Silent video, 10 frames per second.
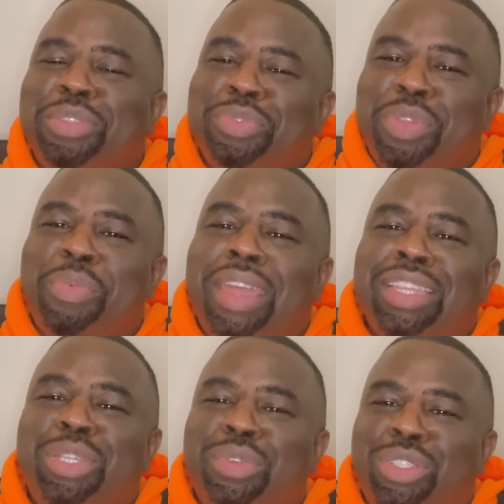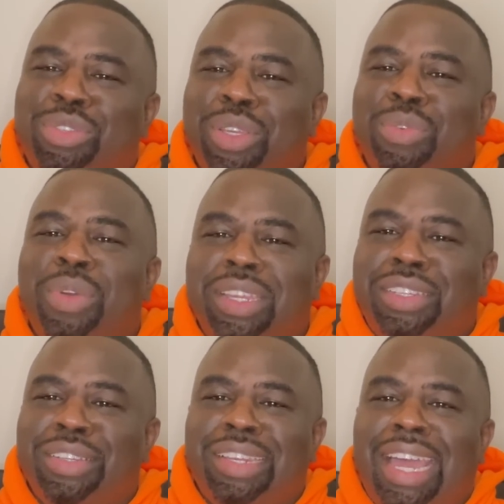the way that she would treat
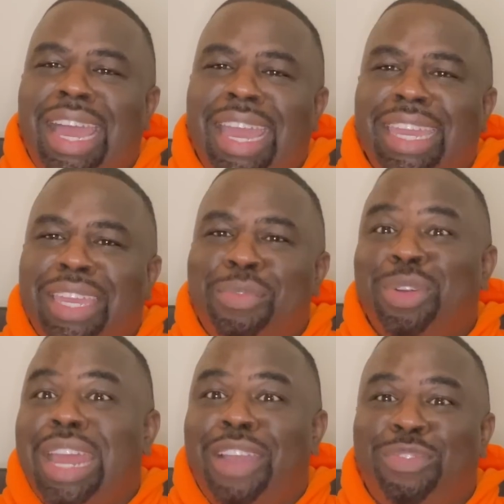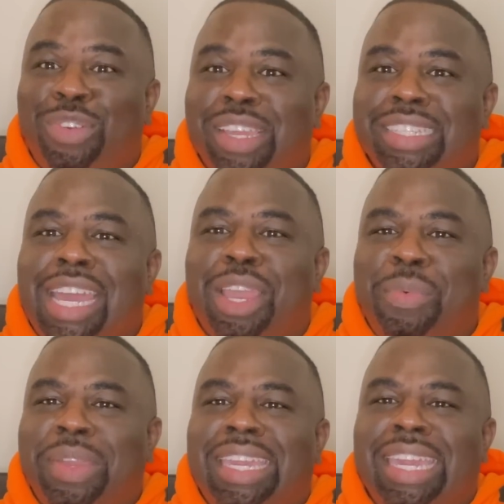Winter, like, we're not friends. Like, girl,
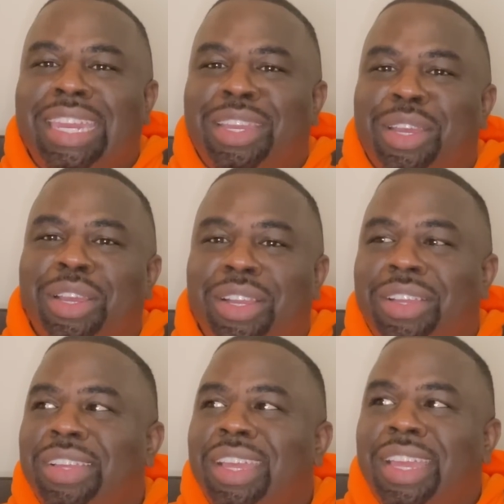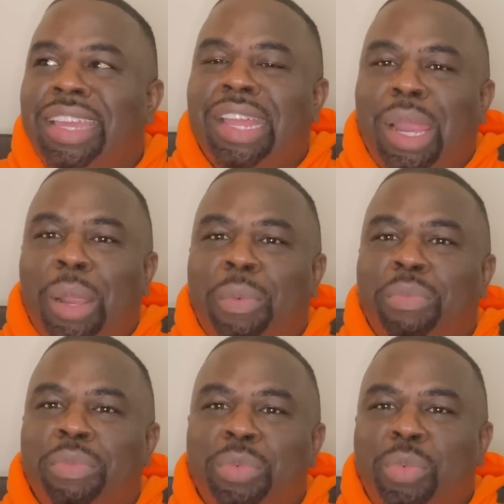we get it, girl.
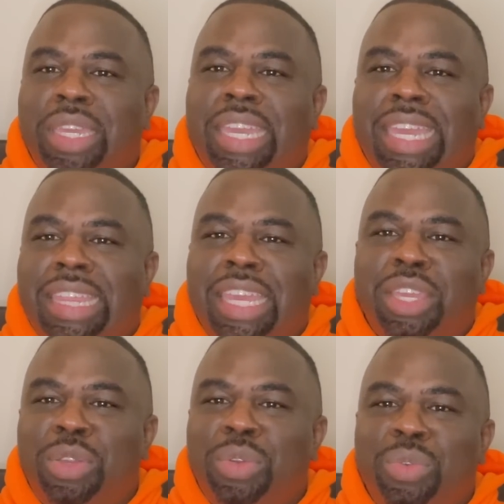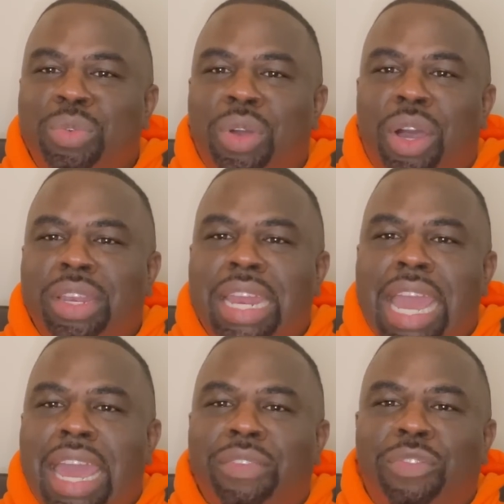we get that you are
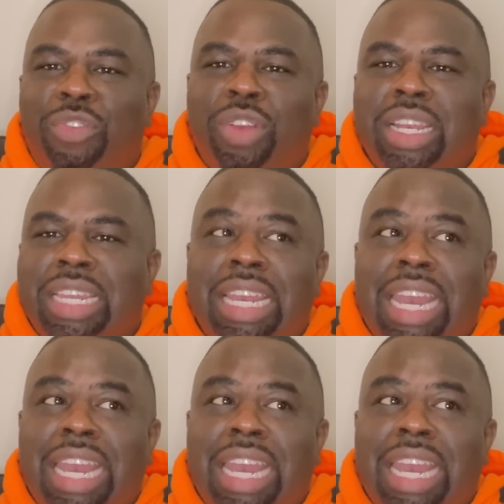not friendly